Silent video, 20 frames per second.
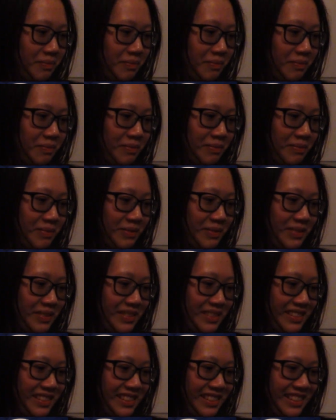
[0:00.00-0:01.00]

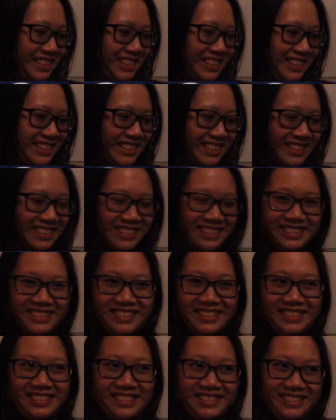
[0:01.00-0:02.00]

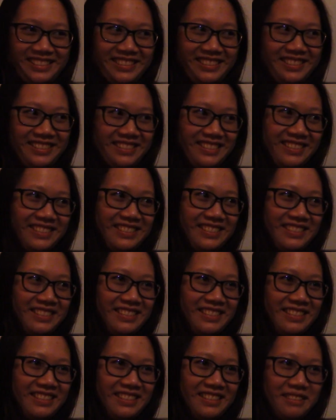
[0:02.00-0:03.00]

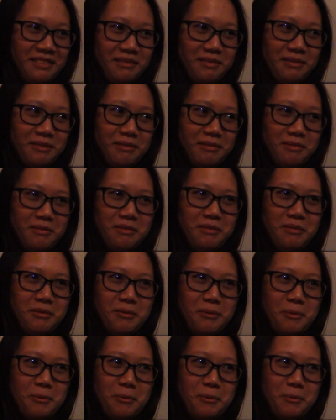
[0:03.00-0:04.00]

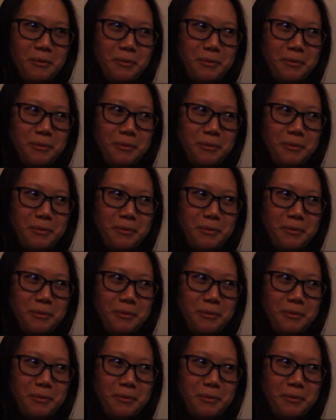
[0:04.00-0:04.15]
This person isn't speaking.